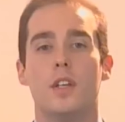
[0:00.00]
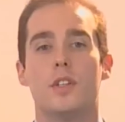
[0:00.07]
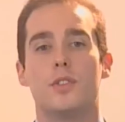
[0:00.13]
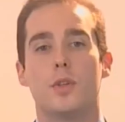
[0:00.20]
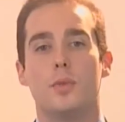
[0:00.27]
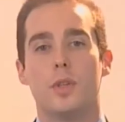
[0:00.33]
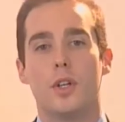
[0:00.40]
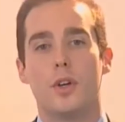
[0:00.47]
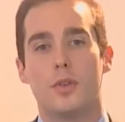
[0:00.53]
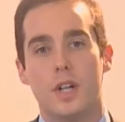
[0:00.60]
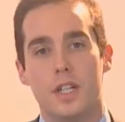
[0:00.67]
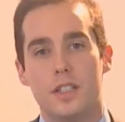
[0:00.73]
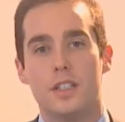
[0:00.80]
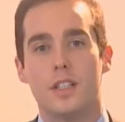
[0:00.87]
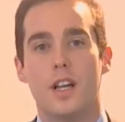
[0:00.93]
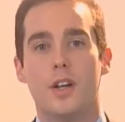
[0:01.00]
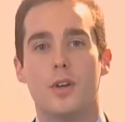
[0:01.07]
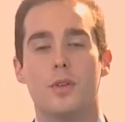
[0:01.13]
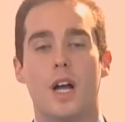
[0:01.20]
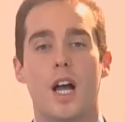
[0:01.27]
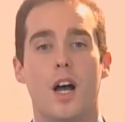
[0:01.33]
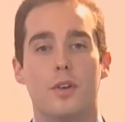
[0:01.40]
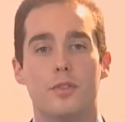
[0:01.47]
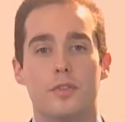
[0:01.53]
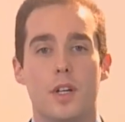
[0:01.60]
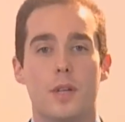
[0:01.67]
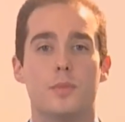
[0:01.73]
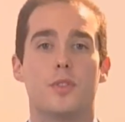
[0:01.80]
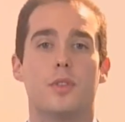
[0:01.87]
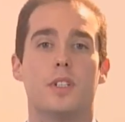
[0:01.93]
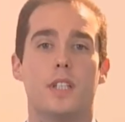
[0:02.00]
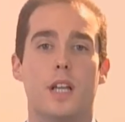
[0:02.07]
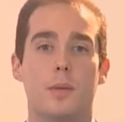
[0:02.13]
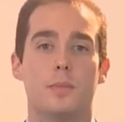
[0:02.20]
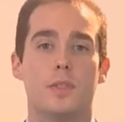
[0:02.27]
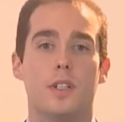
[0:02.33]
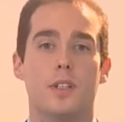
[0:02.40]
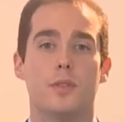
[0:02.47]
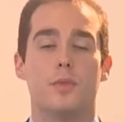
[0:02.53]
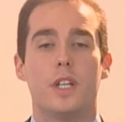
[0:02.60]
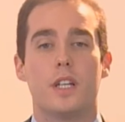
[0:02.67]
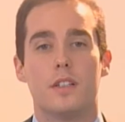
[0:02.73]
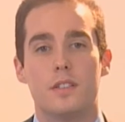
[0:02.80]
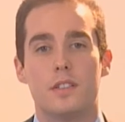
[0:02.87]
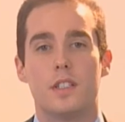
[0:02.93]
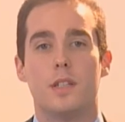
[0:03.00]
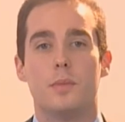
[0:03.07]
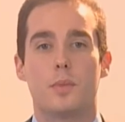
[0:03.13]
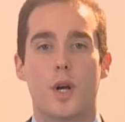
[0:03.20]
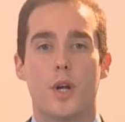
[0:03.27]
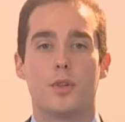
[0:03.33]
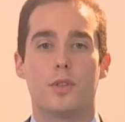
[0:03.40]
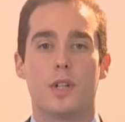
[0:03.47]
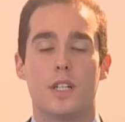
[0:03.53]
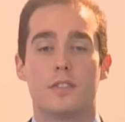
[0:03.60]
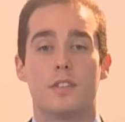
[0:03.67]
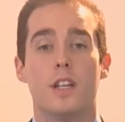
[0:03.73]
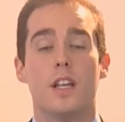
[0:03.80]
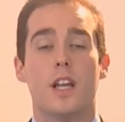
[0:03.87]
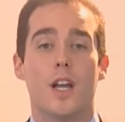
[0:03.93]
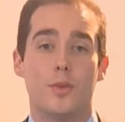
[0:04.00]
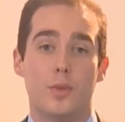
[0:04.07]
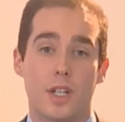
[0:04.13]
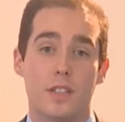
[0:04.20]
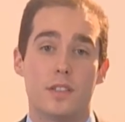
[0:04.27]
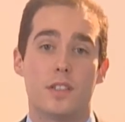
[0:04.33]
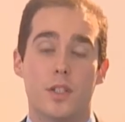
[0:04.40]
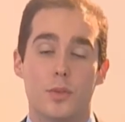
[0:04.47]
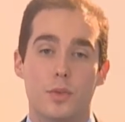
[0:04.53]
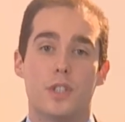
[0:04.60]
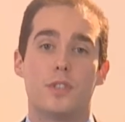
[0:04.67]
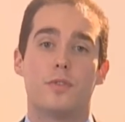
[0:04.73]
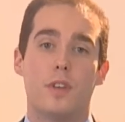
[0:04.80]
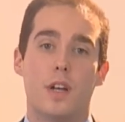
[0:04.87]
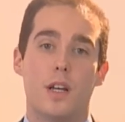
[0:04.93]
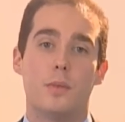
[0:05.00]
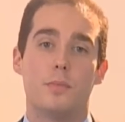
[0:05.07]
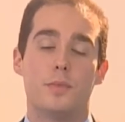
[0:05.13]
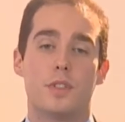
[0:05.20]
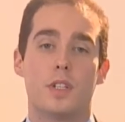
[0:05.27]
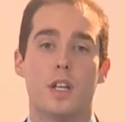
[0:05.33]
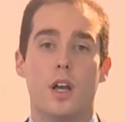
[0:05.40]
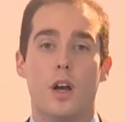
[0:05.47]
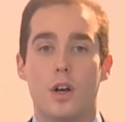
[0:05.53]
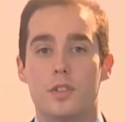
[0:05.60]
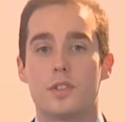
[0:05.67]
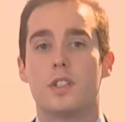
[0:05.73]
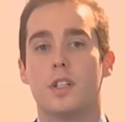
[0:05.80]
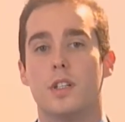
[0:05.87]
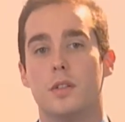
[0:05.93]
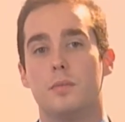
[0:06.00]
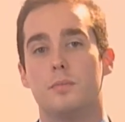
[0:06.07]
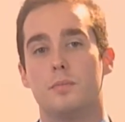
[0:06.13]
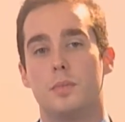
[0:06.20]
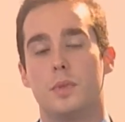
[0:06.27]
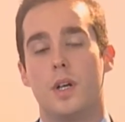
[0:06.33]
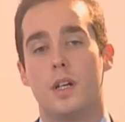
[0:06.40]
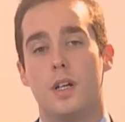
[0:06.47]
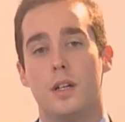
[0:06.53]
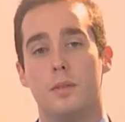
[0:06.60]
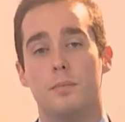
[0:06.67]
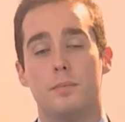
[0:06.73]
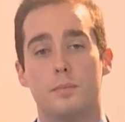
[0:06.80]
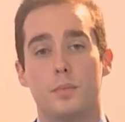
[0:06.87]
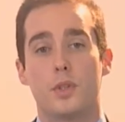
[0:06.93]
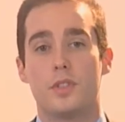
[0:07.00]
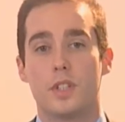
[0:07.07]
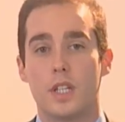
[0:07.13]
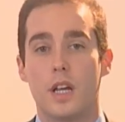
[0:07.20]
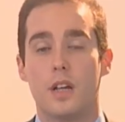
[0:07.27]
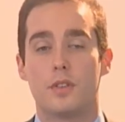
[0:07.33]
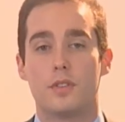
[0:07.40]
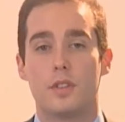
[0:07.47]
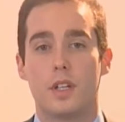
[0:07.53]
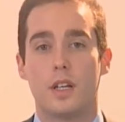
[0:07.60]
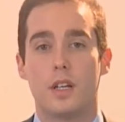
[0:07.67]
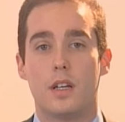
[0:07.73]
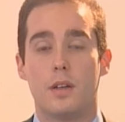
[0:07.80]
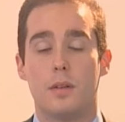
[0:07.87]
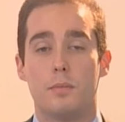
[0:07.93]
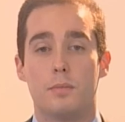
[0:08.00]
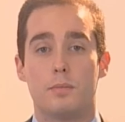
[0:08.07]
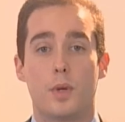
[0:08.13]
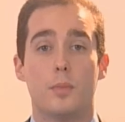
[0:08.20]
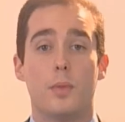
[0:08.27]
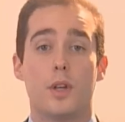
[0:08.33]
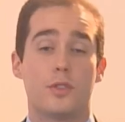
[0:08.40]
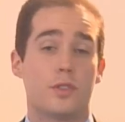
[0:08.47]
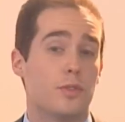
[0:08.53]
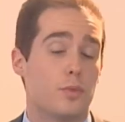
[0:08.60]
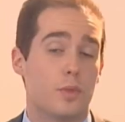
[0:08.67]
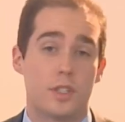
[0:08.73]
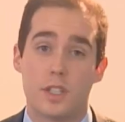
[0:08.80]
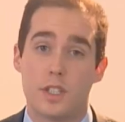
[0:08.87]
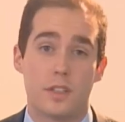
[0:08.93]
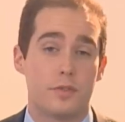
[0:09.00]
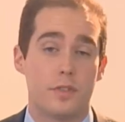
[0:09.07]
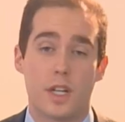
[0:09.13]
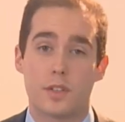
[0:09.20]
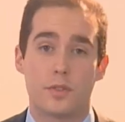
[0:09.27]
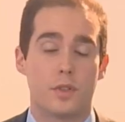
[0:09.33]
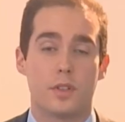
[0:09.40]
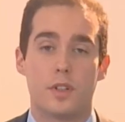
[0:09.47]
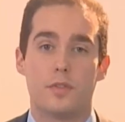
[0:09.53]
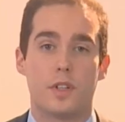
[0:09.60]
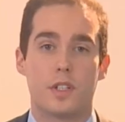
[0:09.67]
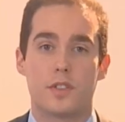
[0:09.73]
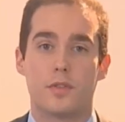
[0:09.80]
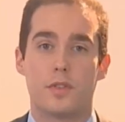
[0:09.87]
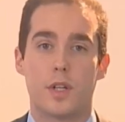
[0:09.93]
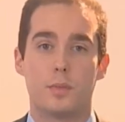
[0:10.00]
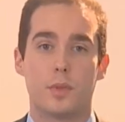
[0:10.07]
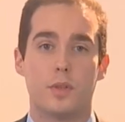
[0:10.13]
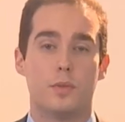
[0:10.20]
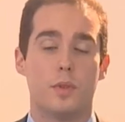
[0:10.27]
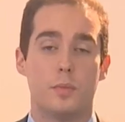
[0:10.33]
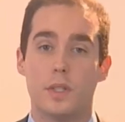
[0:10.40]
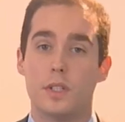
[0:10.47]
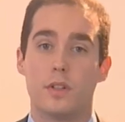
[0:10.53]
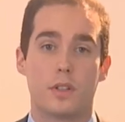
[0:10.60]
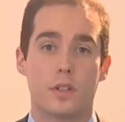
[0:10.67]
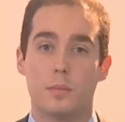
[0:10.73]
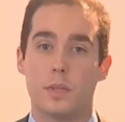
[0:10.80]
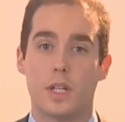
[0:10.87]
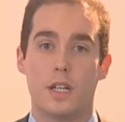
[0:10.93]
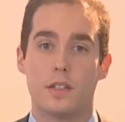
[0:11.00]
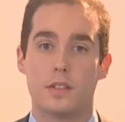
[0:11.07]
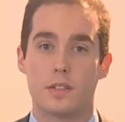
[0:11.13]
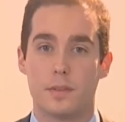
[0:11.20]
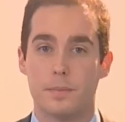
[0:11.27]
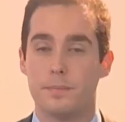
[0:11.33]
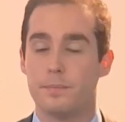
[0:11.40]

So we already know how firms are adapting, we can see progress, and we can see which firms are still putting out promotions which in effect from the 1st of April will be non-compliant.